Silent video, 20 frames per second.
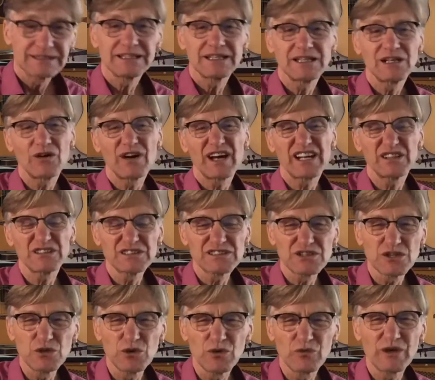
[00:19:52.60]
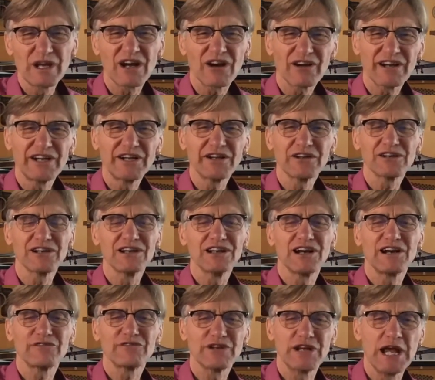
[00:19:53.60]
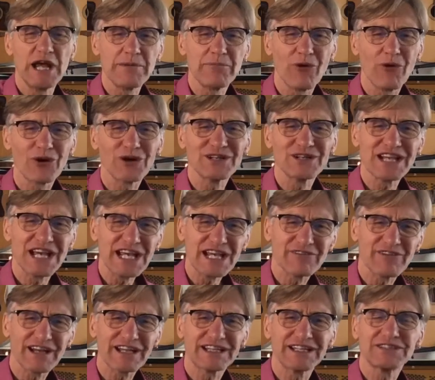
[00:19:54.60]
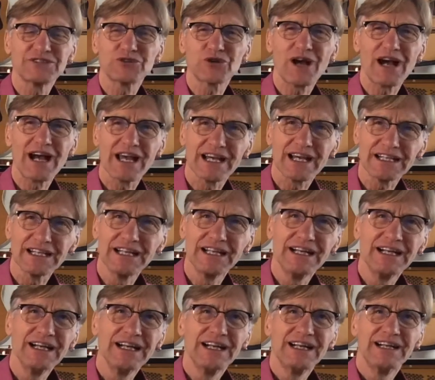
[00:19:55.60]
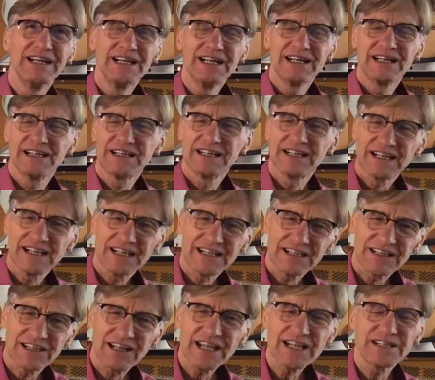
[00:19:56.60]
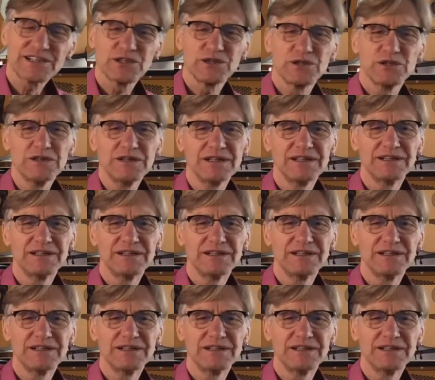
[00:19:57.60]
know, I don't do We Are Here to Love anymore, Dave. I could try it. I'd like to.